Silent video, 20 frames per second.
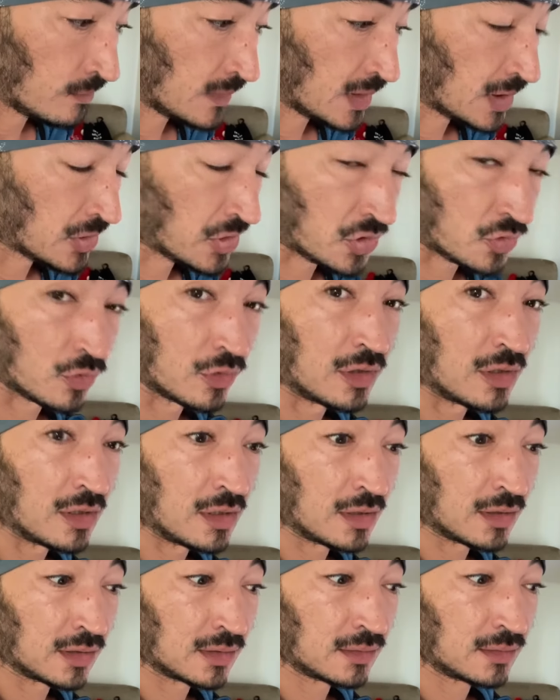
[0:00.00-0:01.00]

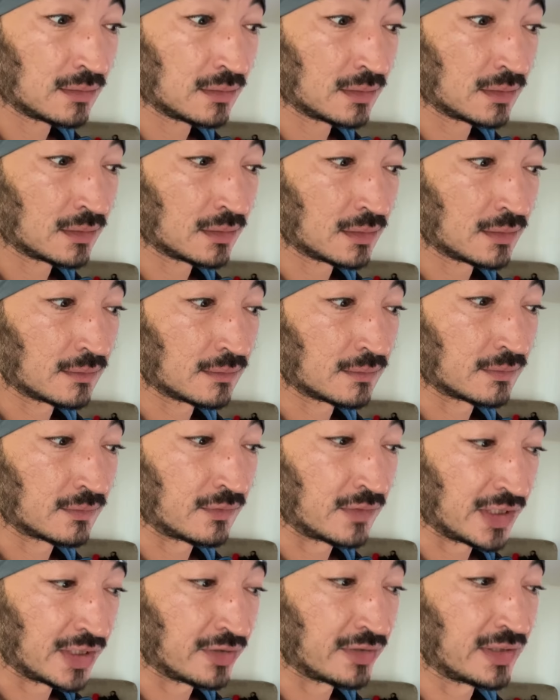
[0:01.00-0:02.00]
Strong,
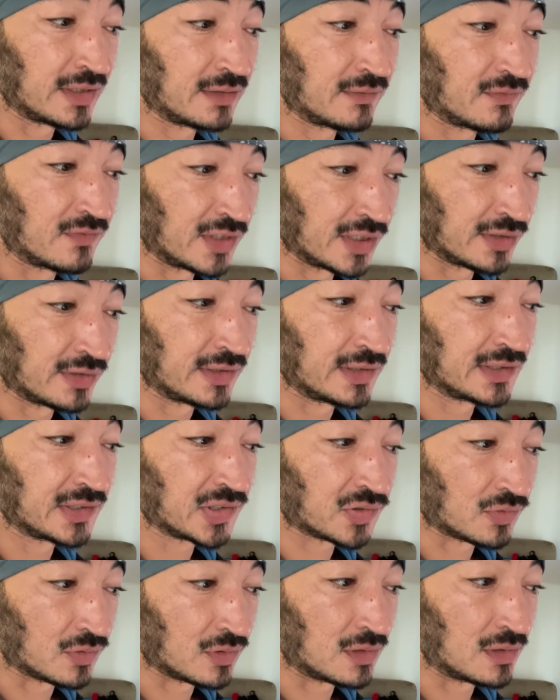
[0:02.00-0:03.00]
very, very
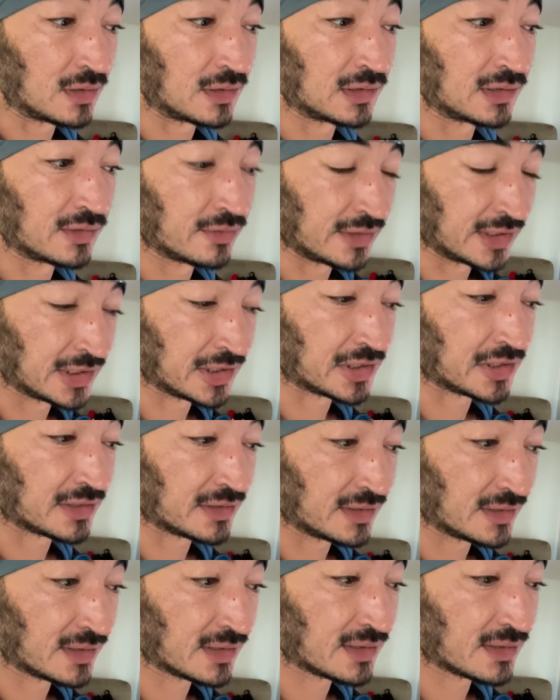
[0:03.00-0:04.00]
strong
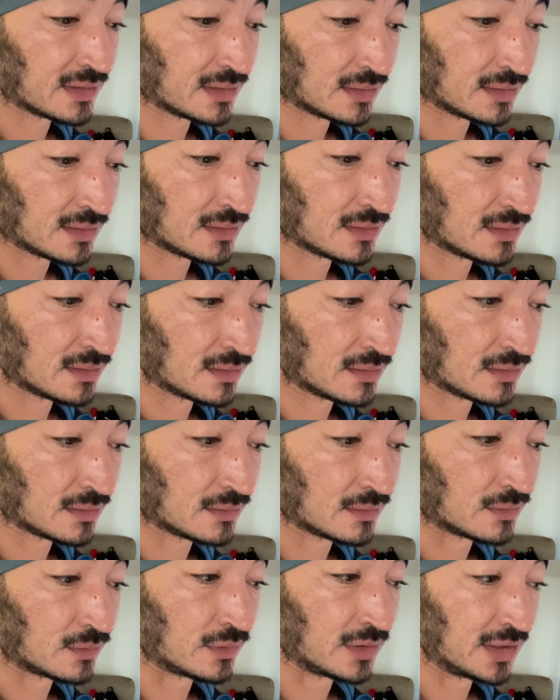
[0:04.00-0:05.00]
Christians.
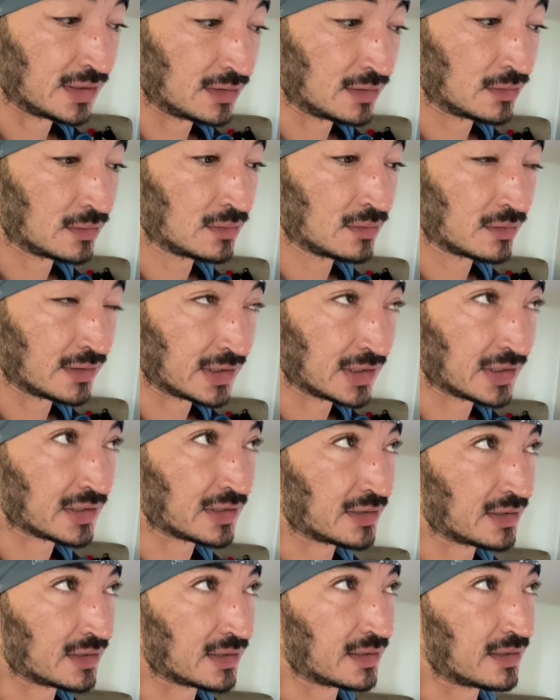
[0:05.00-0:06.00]
Real
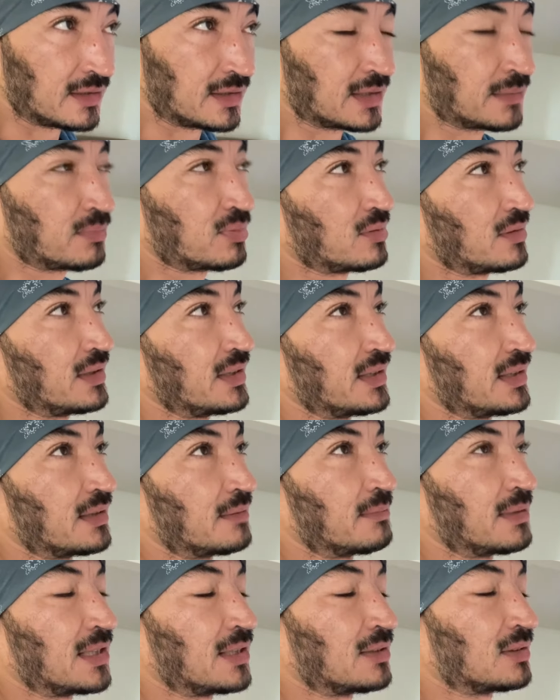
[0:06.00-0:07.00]
Christians. And I was praying
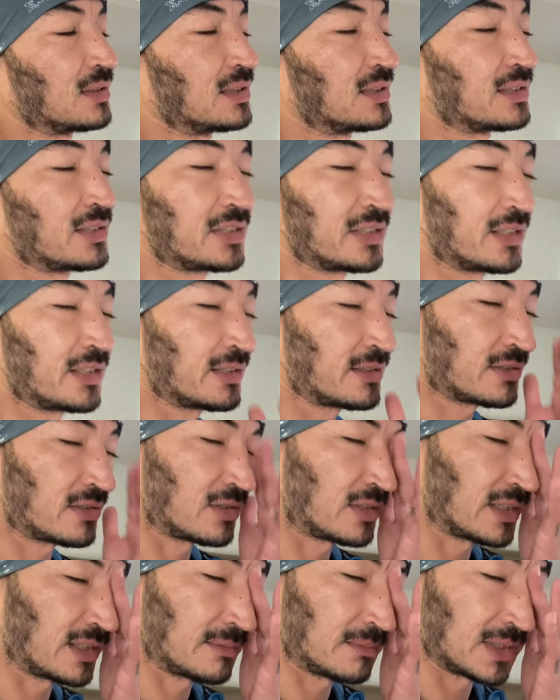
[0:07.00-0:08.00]
about this
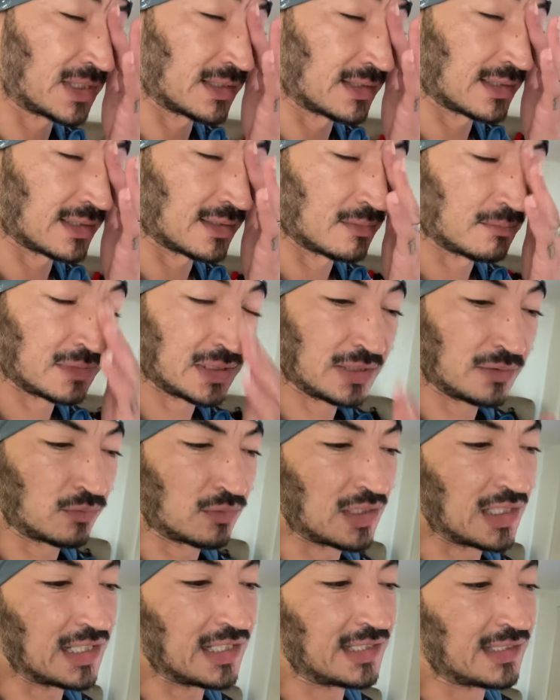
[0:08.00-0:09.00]
yesterday because so many
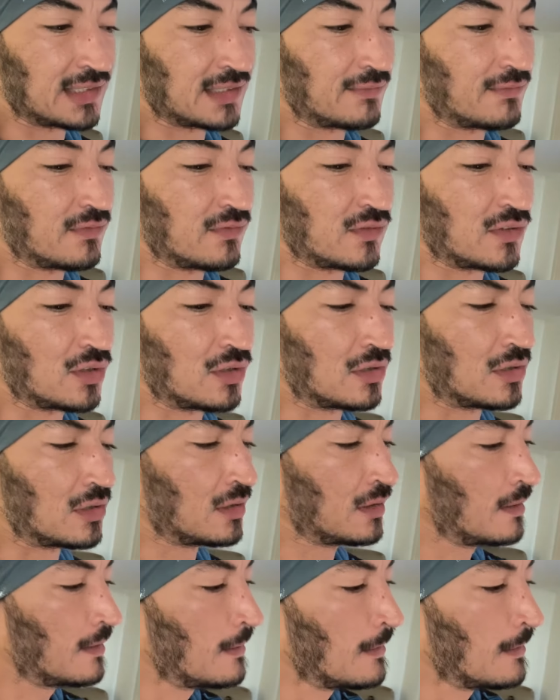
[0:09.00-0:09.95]
rise and fall,